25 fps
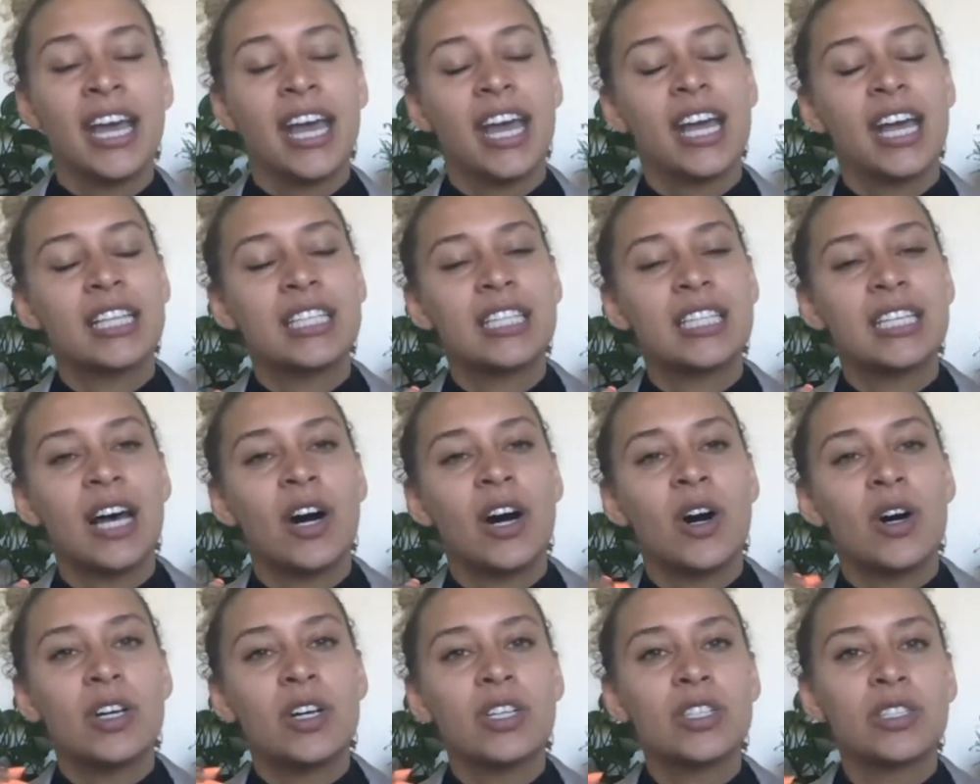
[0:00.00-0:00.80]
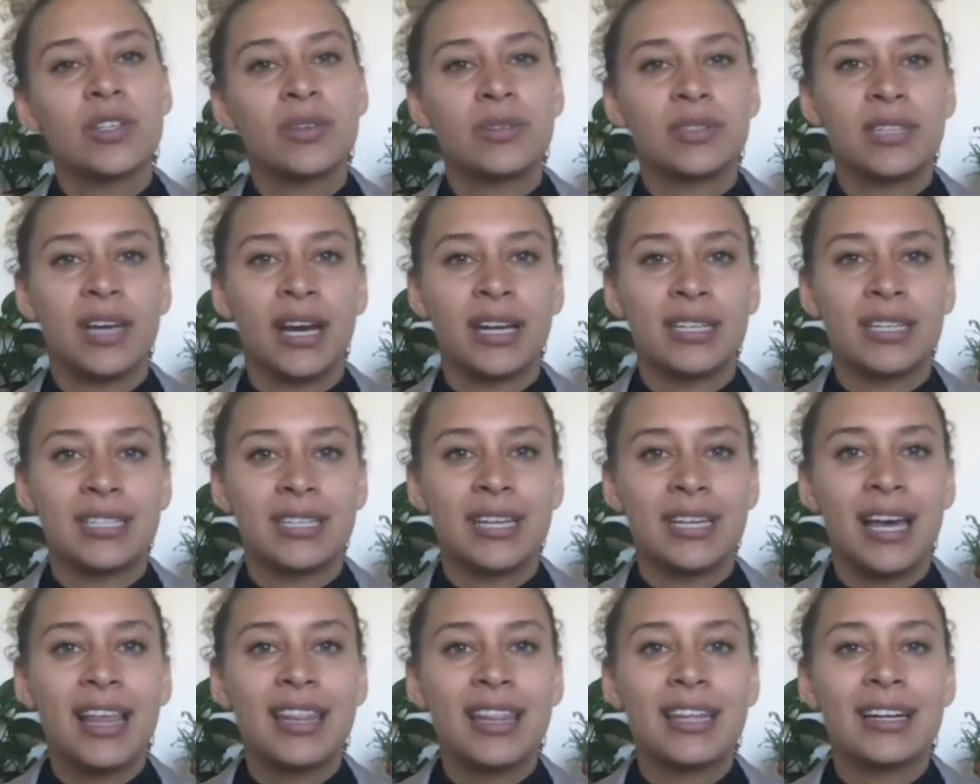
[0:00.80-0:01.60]
It's also tied
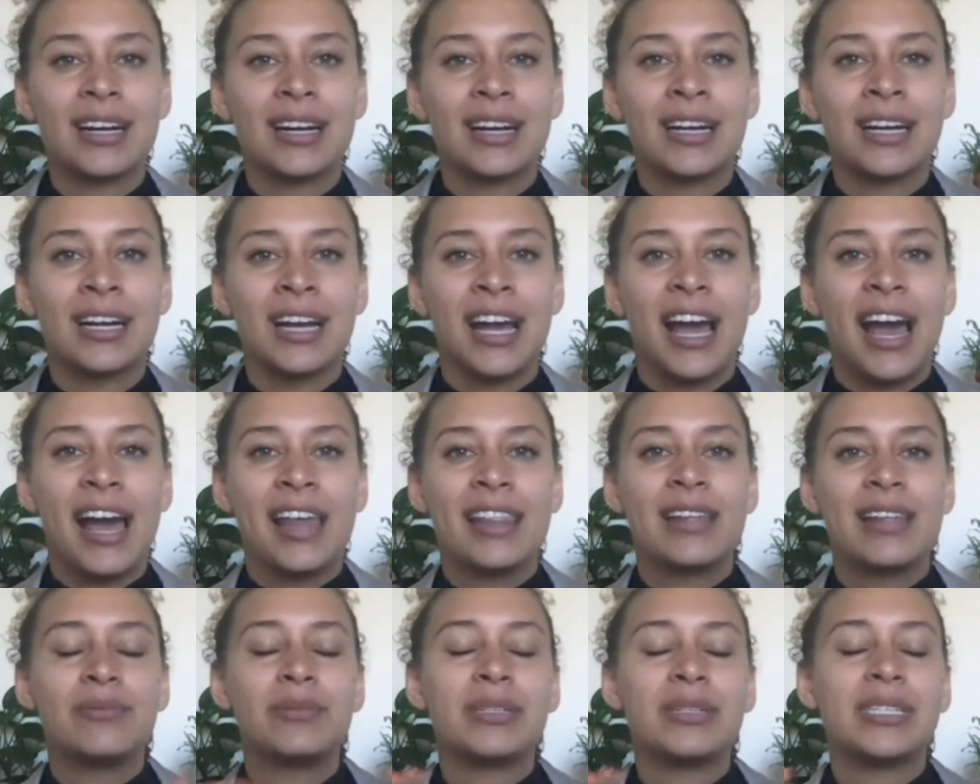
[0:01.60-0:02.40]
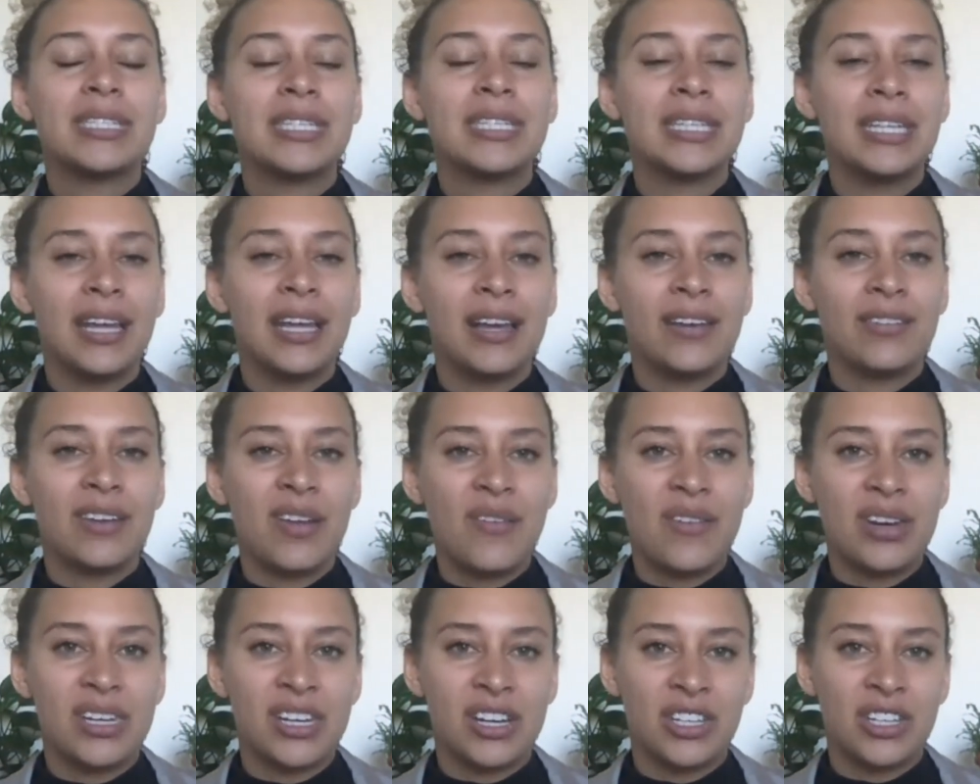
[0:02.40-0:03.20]
together. And then we still haven't
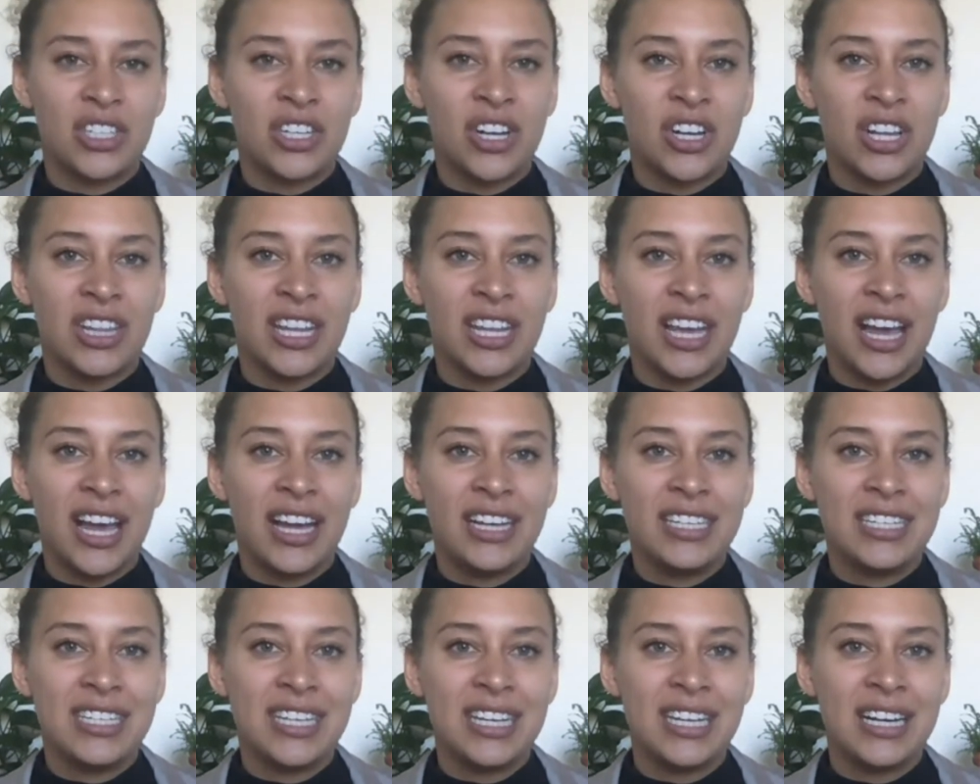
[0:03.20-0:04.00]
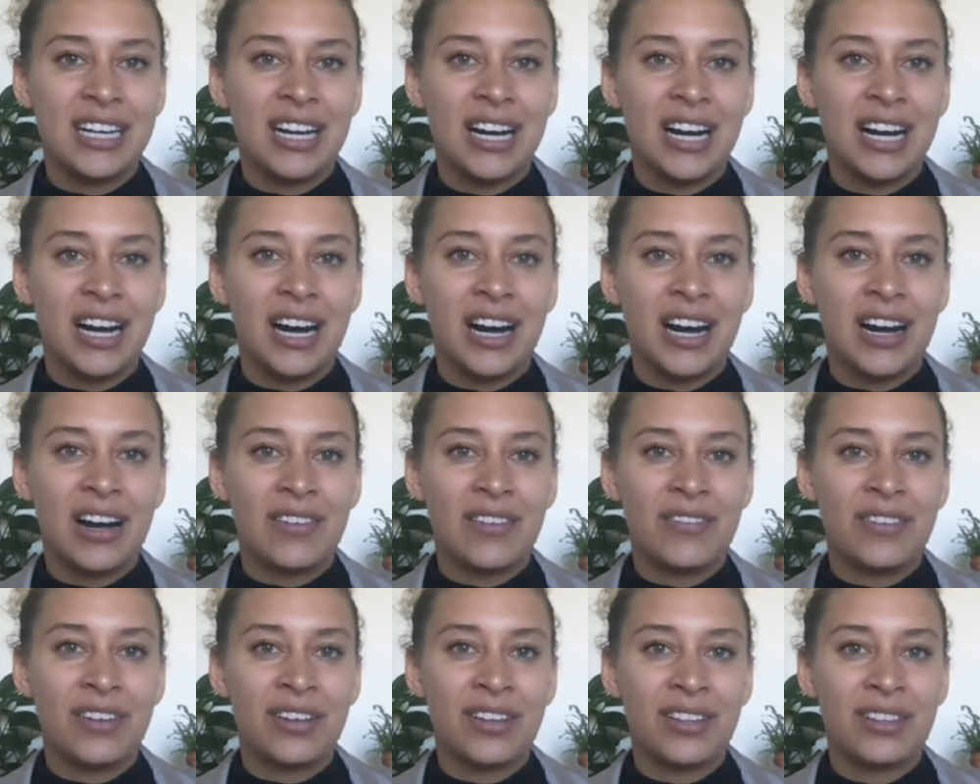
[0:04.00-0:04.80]
even touched on the idea
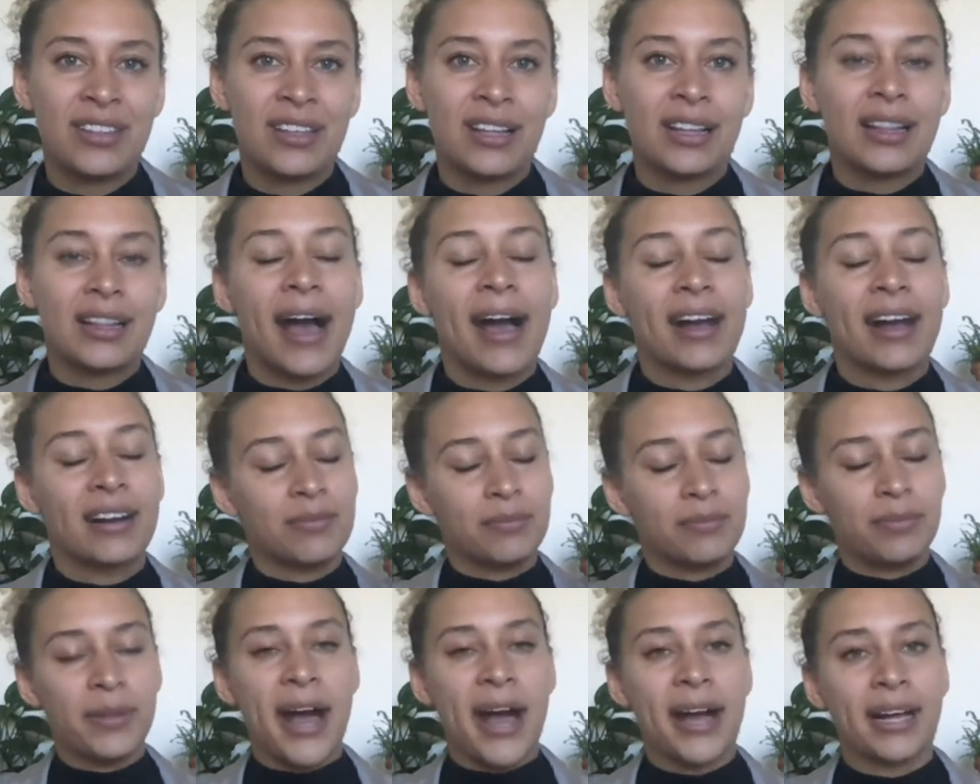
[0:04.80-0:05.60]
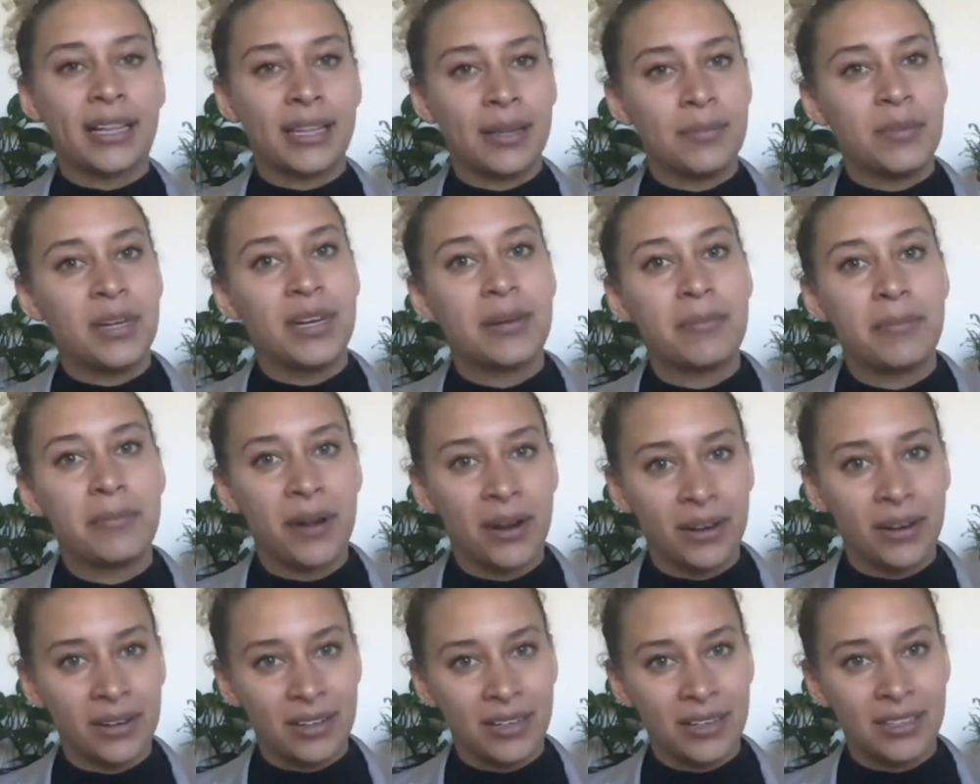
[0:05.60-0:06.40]
of the lack of Black limited
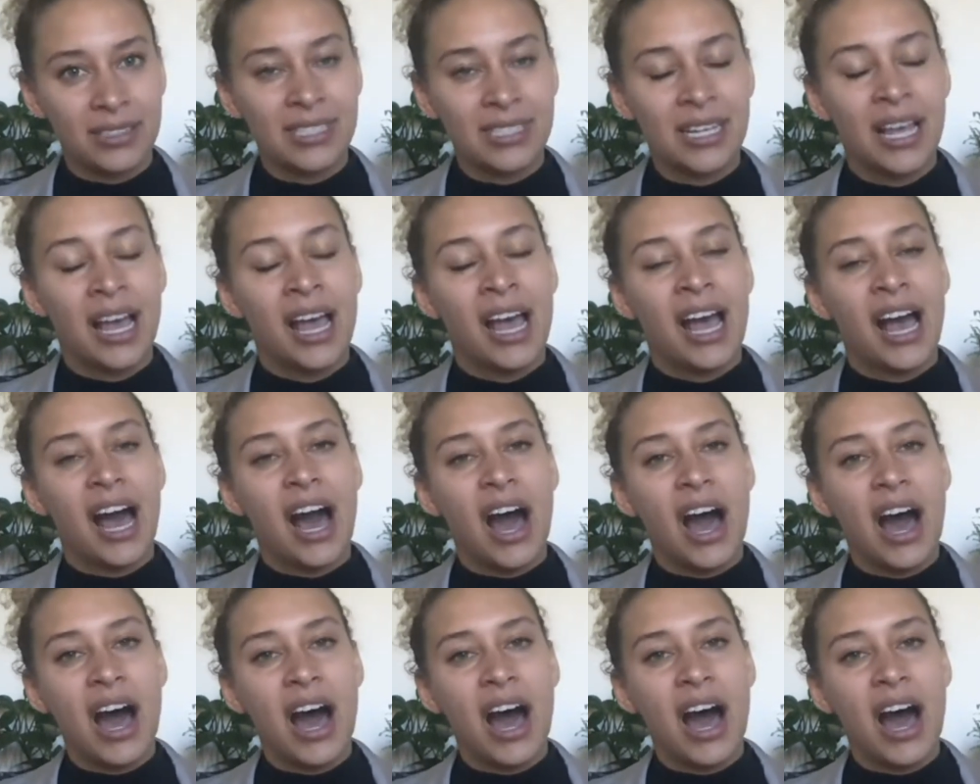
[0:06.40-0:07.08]
partners. Yep.